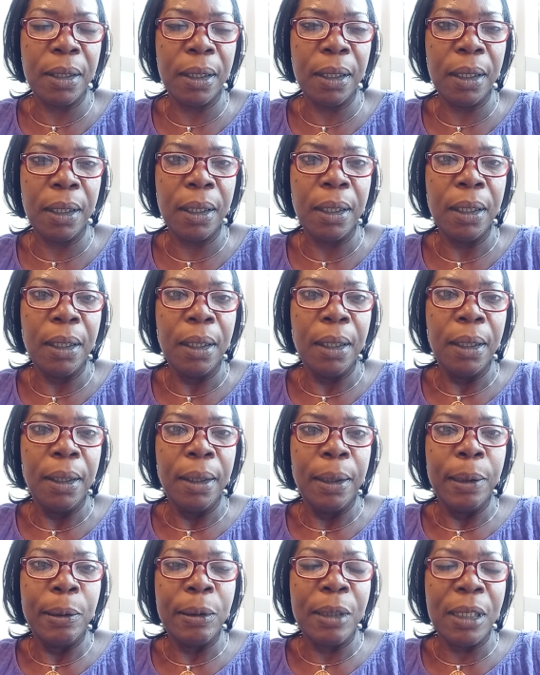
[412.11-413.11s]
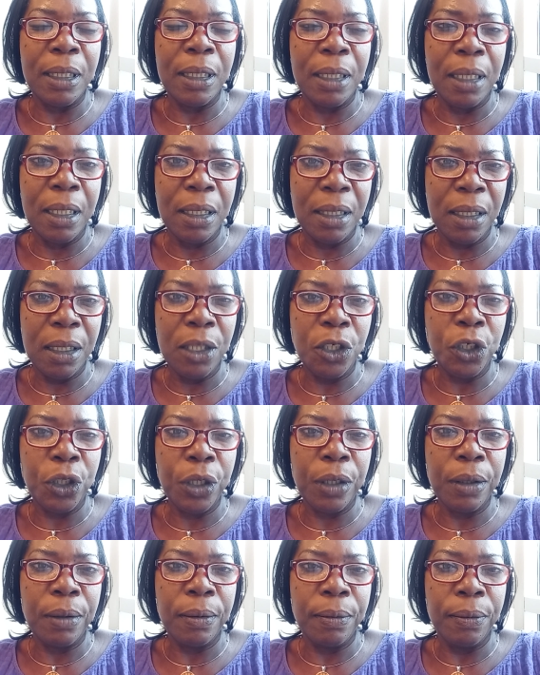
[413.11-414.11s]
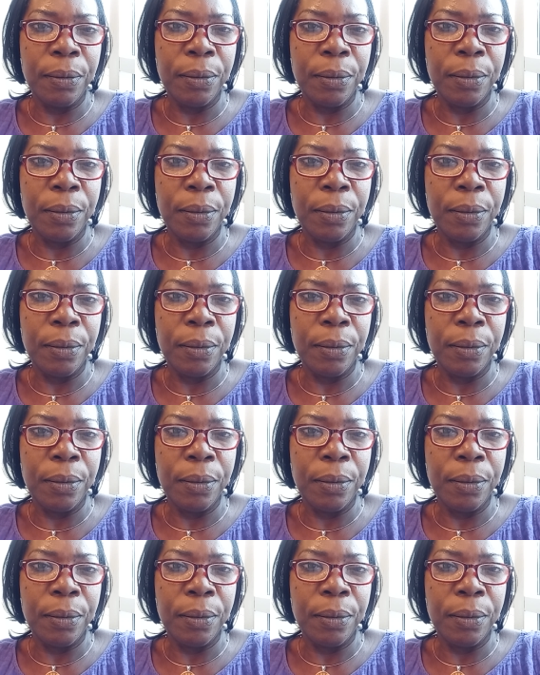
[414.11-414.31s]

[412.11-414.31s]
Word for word: the the decision